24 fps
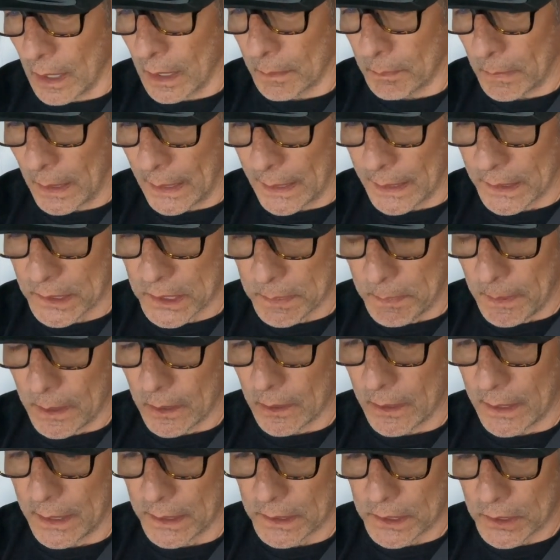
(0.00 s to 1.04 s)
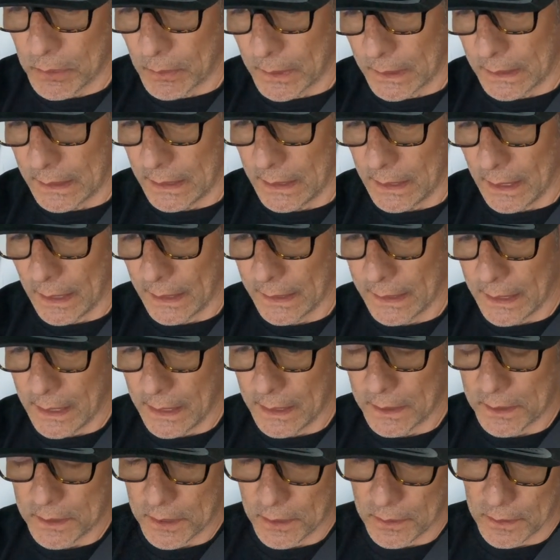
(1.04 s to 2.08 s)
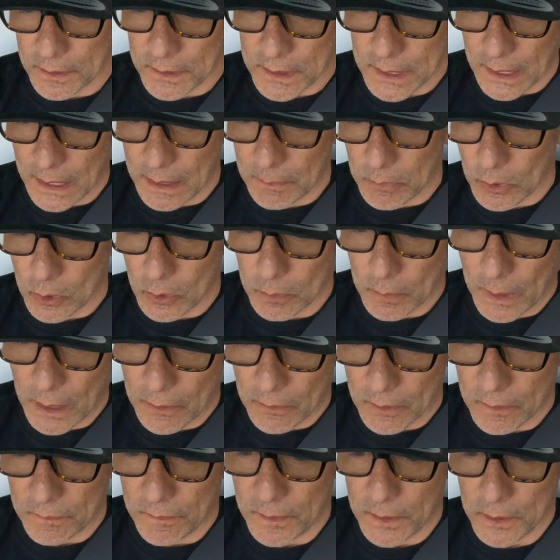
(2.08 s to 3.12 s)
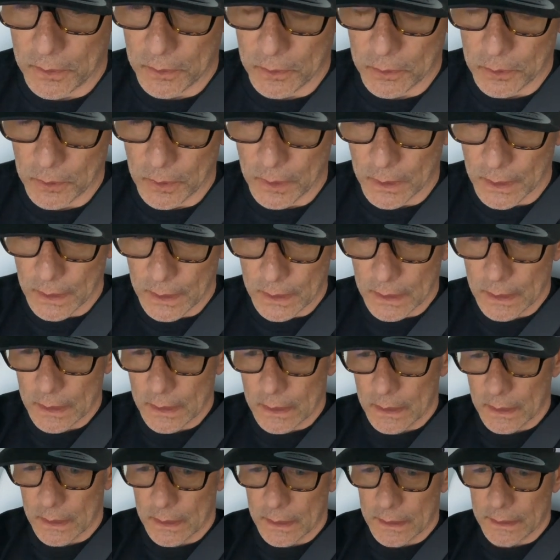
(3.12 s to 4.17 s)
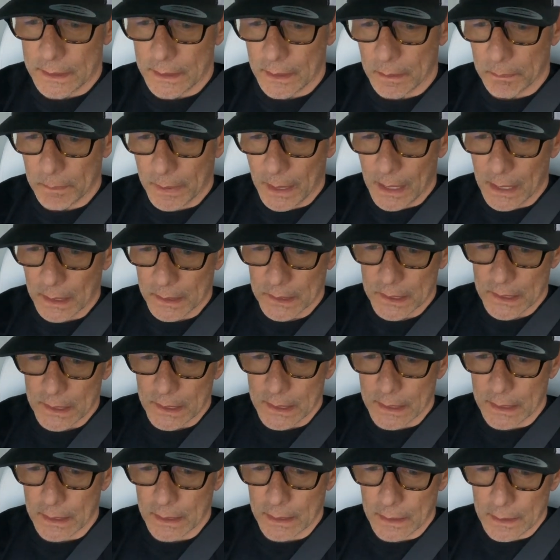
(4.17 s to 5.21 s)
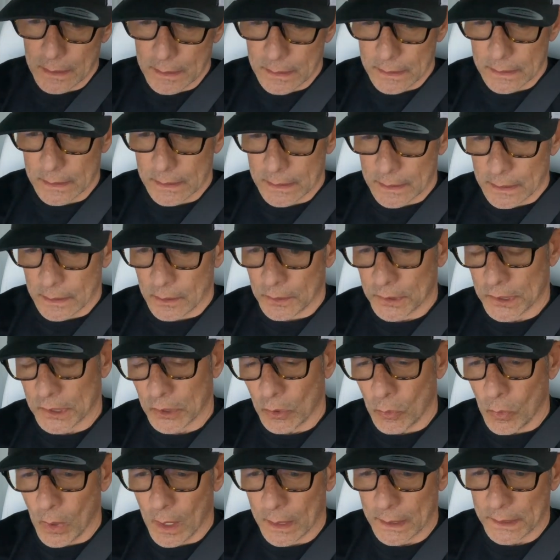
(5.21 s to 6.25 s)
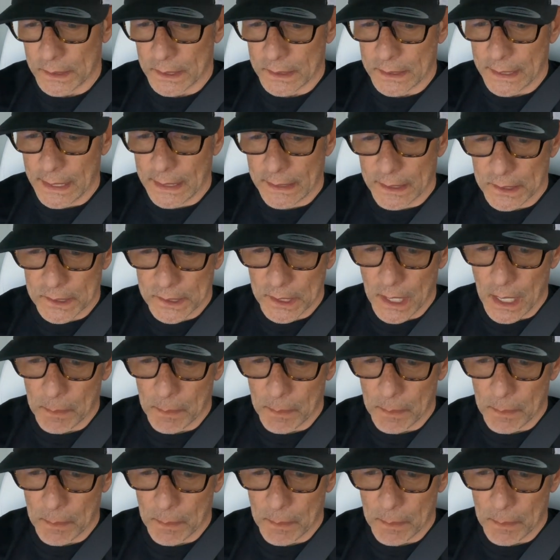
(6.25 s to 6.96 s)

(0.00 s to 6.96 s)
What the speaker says: on my experience with the IKEA turntable, my review, the unboxing. Also wanted to take this